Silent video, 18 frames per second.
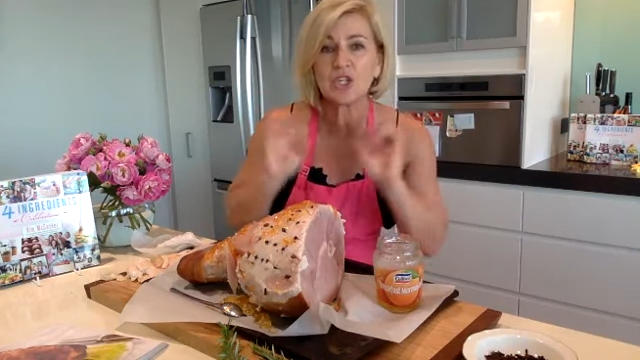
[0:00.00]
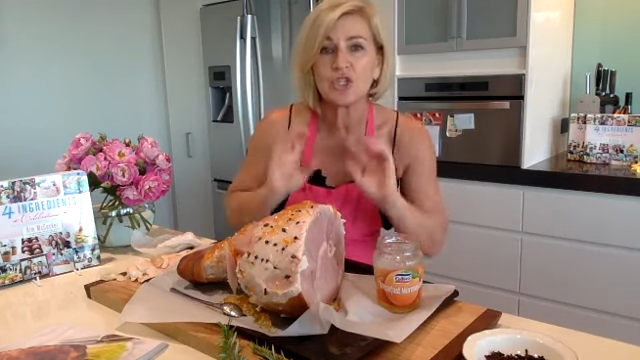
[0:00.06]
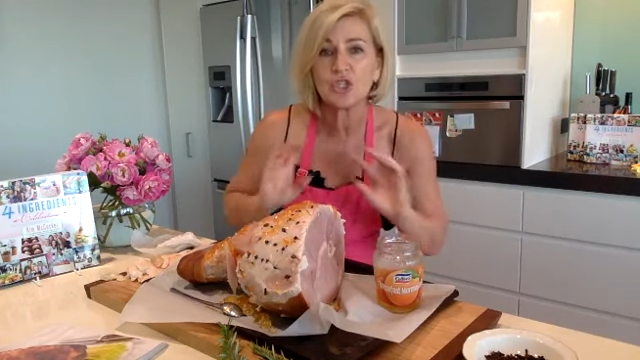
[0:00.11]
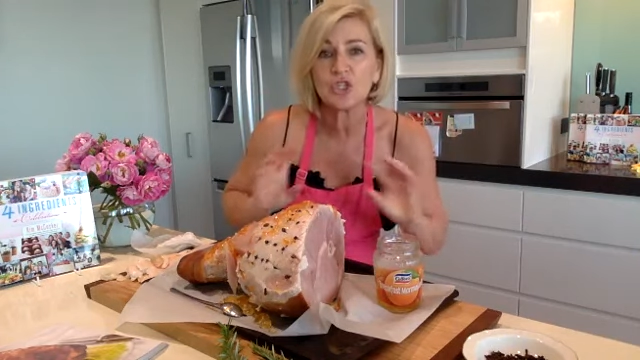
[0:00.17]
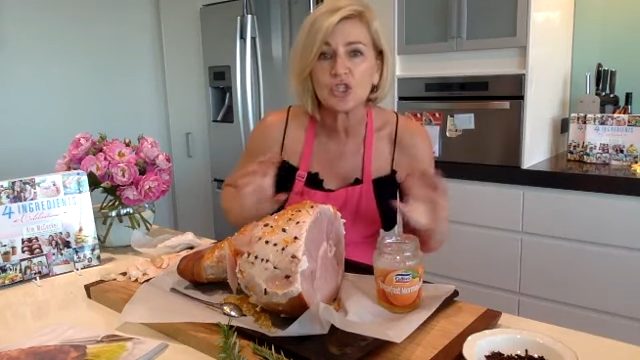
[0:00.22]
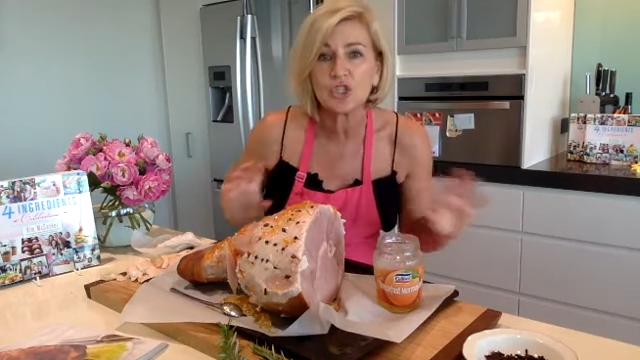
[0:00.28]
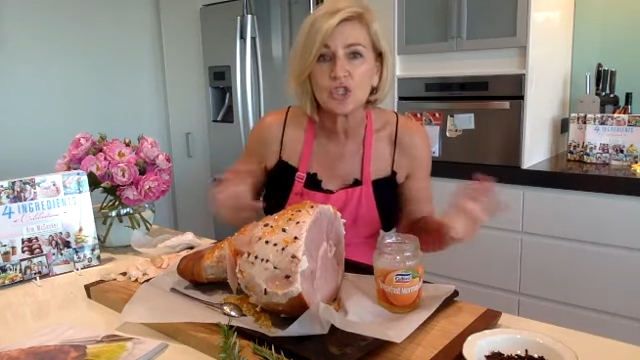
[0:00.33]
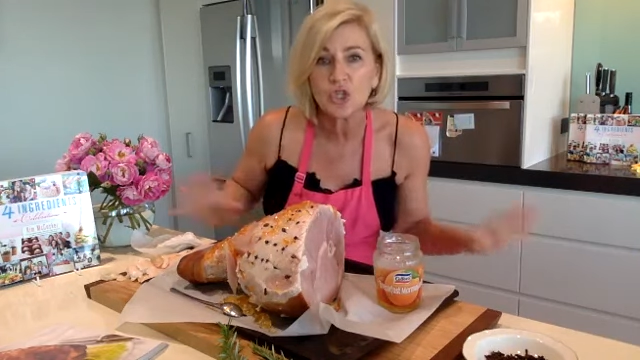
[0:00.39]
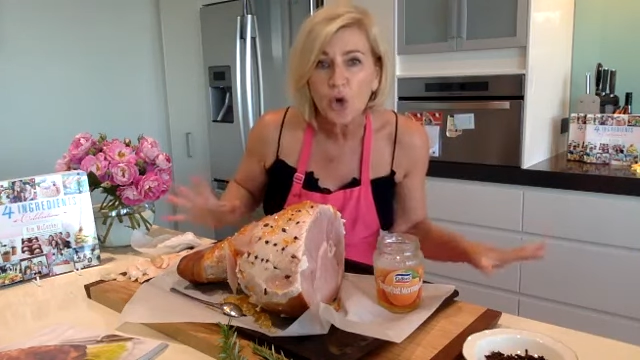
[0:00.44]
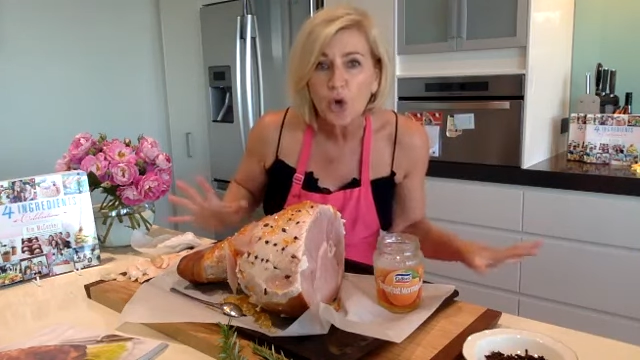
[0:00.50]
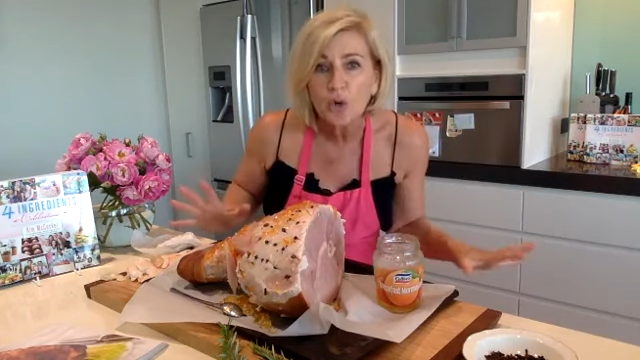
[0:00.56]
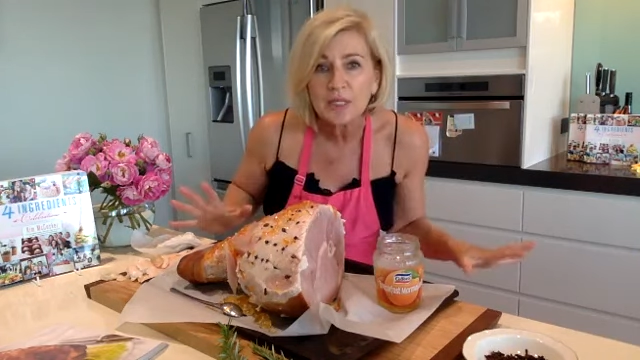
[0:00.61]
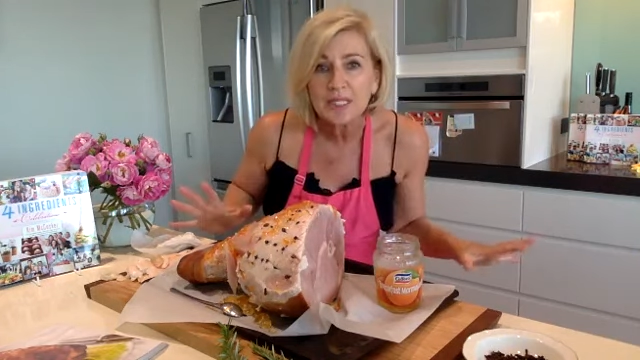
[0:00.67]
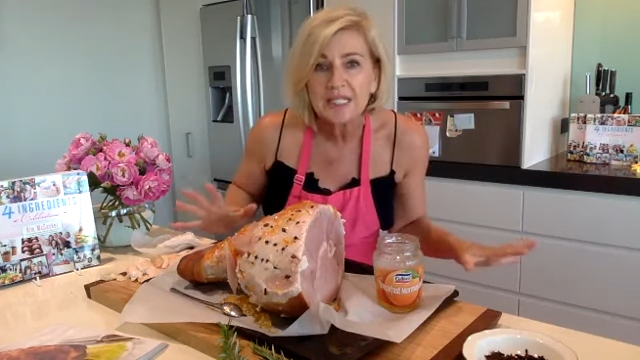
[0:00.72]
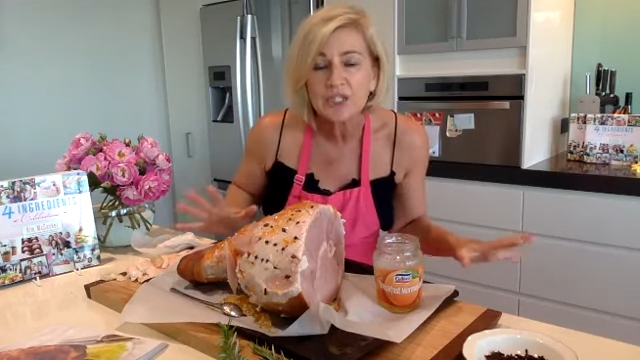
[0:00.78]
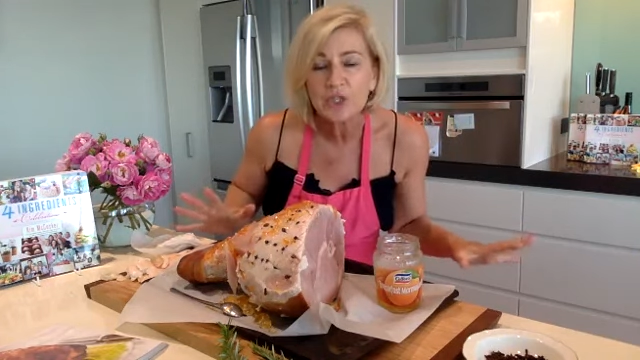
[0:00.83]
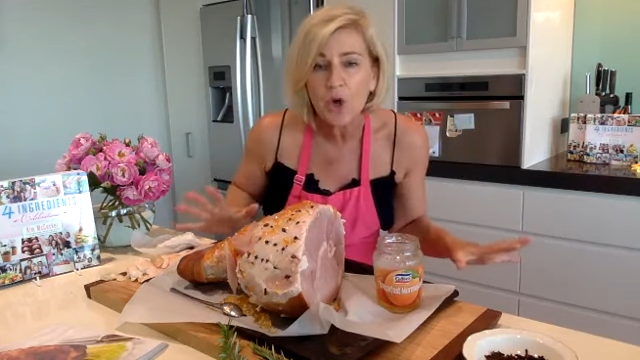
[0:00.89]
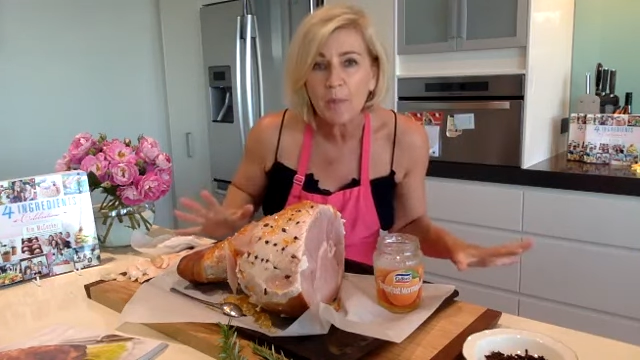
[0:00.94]

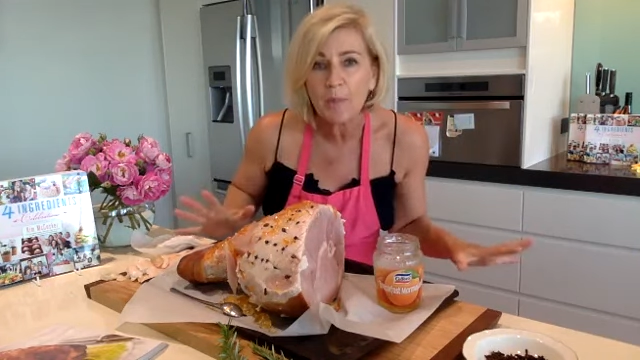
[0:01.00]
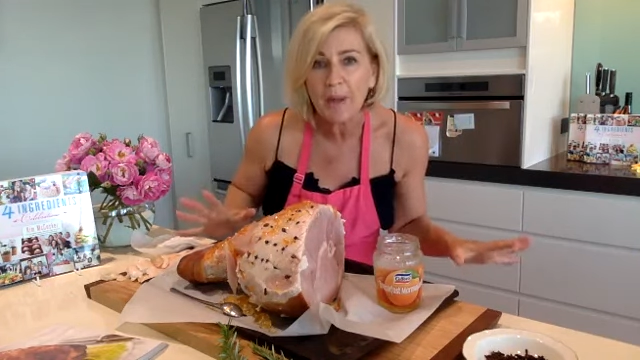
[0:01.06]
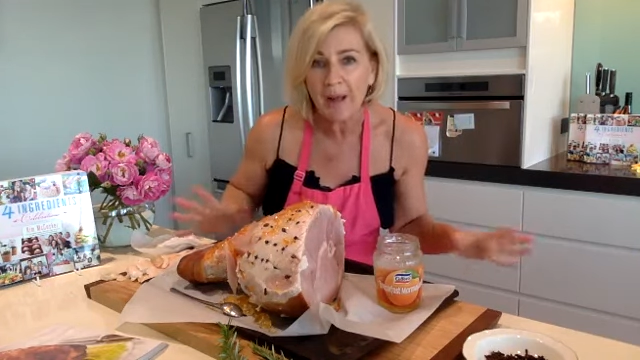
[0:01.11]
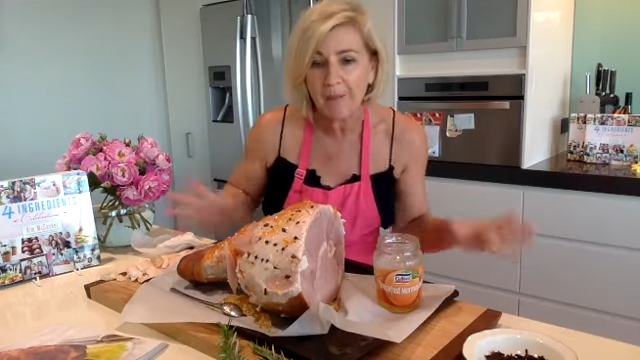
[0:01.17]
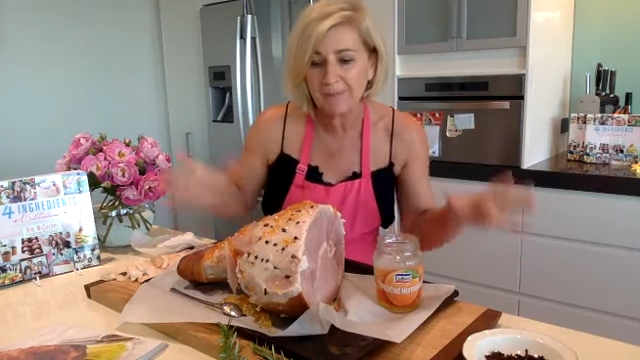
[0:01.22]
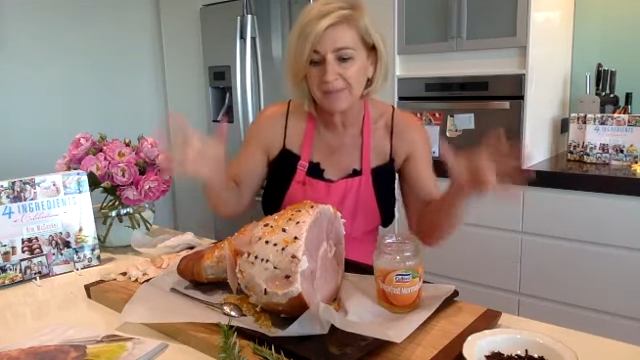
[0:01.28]
showstopper.